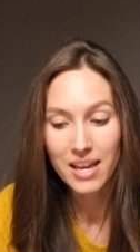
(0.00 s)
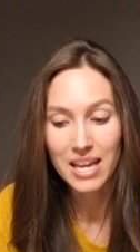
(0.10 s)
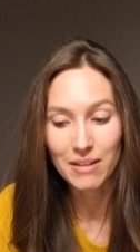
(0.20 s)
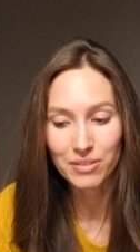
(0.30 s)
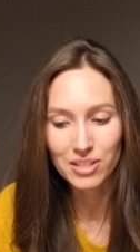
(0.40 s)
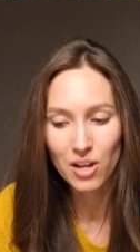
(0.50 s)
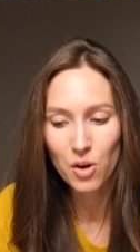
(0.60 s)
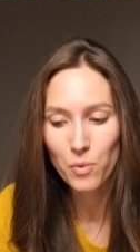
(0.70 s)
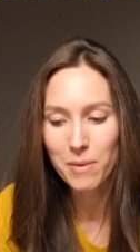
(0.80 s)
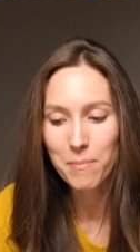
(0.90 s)
If
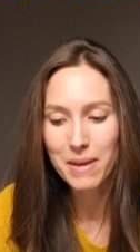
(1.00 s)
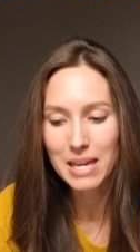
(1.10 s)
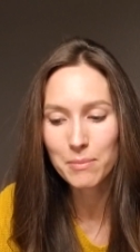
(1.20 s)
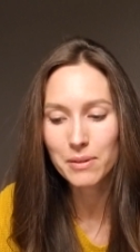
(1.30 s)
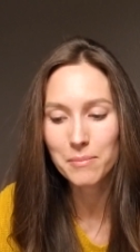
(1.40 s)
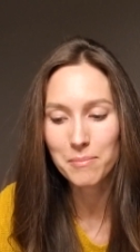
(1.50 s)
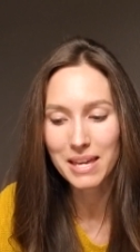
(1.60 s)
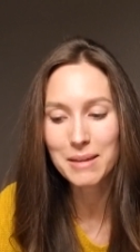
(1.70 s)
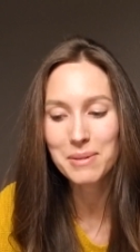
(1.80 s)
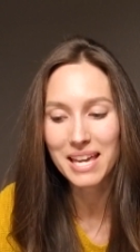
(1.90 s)
so, we may
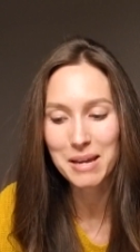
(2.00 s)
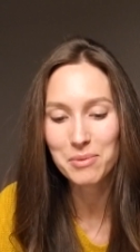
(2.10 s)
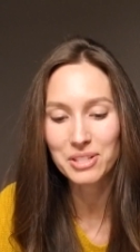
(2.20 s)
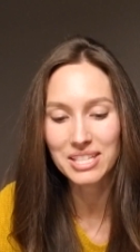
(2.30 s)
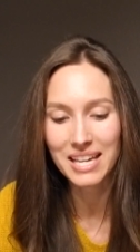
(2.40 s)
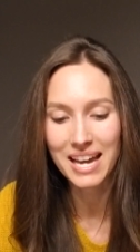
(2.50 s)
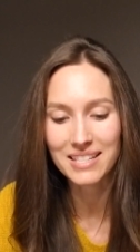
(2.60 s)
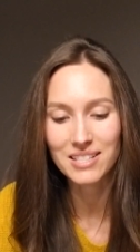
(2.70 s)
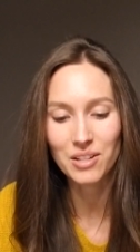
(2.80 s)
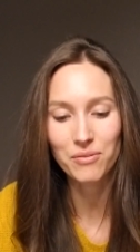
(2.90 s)
be able
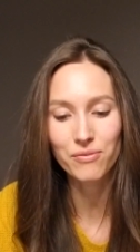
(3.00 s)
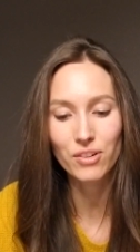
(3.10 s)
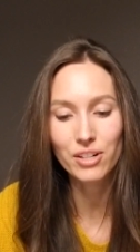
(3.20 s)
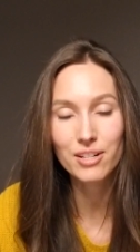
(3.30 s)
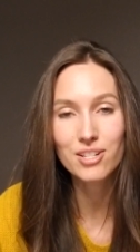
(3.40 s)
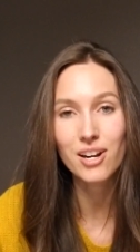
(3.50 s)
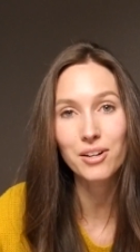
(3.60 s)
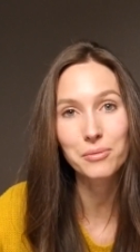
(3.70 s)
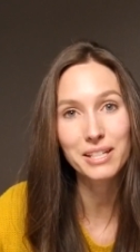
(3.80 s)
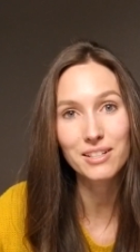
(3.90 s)
yet to furnish
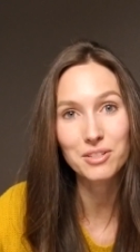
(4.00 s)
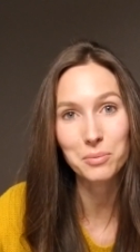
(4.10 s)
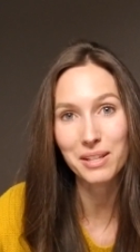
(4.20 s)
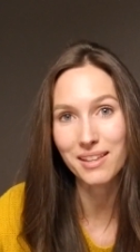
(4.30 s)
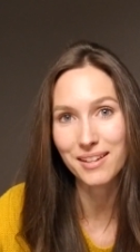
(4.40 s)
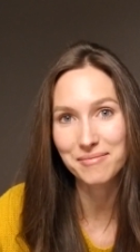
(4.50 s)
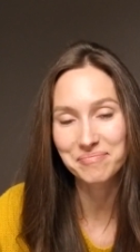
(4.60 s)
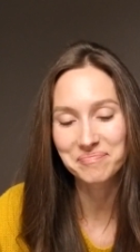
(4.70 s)
our readers with it."